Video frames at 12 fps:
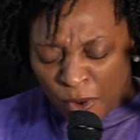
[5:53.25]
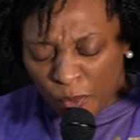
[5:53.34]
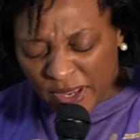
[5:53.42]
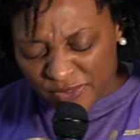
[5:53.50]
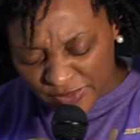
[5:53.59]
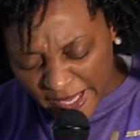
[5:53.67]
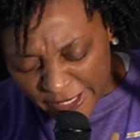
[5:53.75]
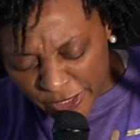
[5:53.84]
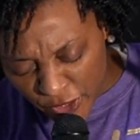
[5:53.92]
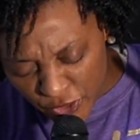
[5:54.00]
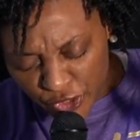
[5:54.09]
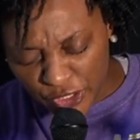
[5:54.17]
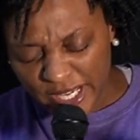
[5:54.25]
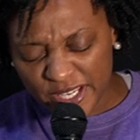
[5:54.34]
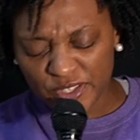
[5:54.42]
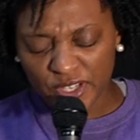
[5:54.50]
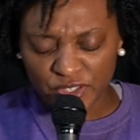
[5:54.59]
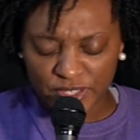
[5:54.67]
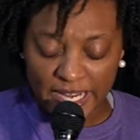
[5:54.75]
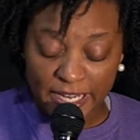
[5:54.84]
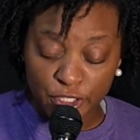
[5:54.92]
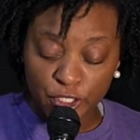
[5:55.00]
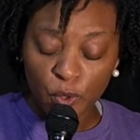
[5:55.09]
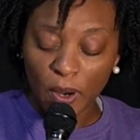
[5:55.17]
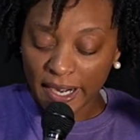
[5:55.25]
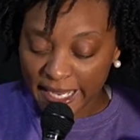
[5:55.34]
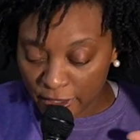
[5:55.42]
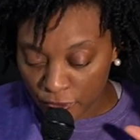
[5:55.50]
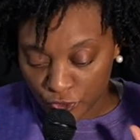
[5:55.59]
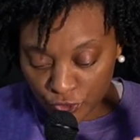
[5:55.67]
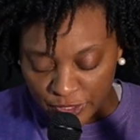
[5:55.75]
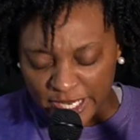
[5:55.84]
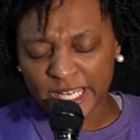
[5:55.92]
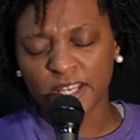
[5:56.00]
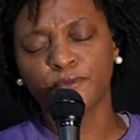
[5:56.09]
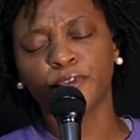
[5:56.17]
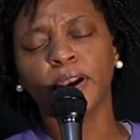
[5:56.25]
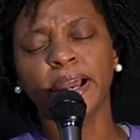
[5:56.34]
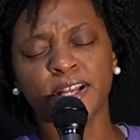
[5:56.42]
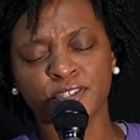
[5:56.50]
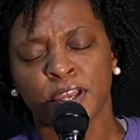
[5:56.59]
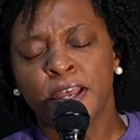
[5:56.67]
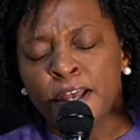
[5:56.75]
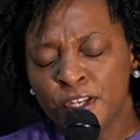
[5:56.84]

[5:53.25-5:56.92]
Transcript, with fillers: We thank you, Jesus, that as you are interceding for us,